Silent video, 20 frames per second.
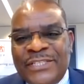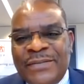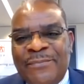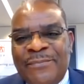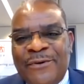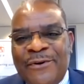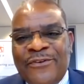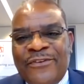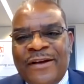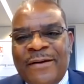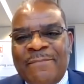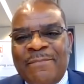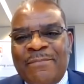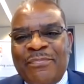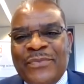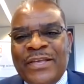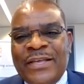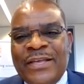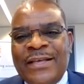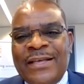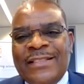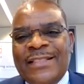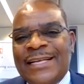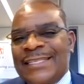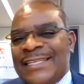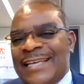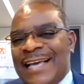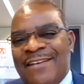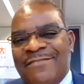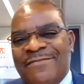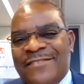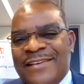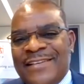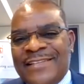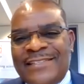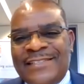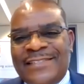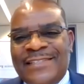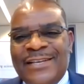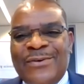program that
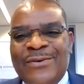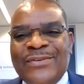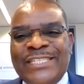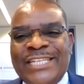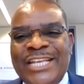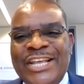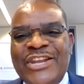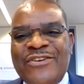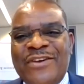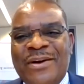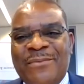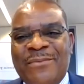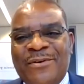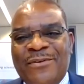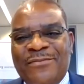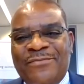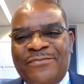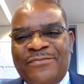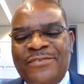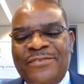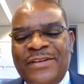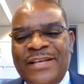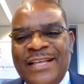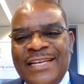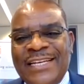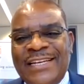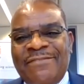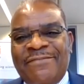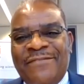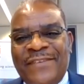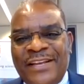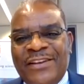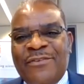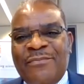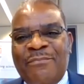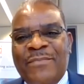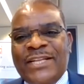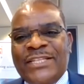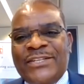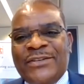covers the continuum of
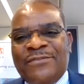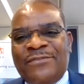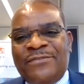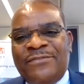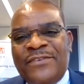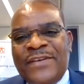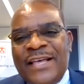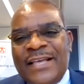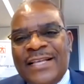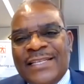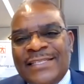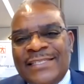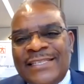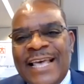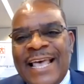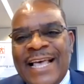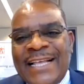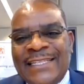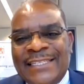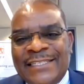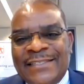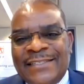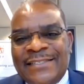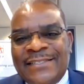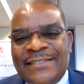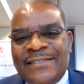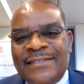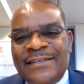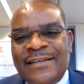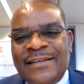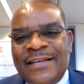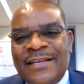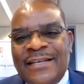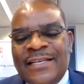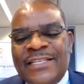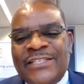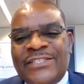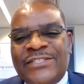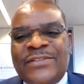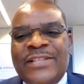development of scientists
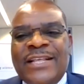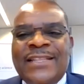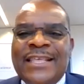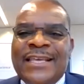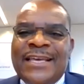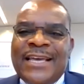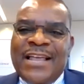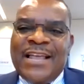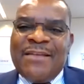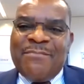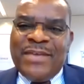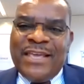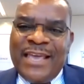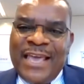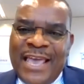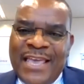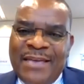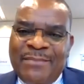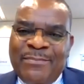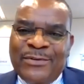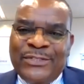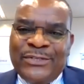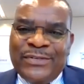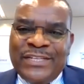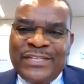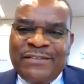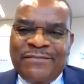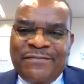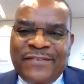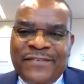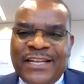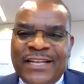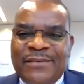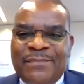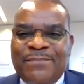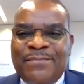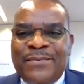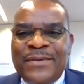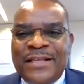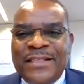so that they can be able to
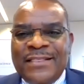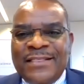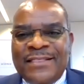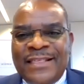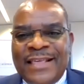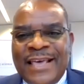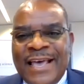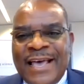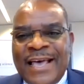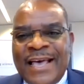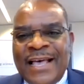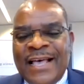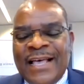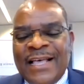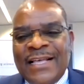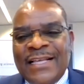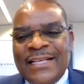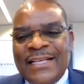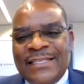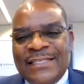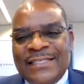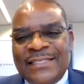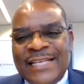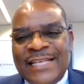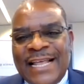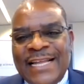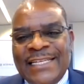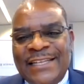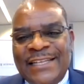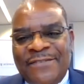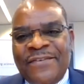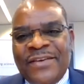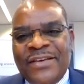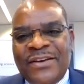develop their scientific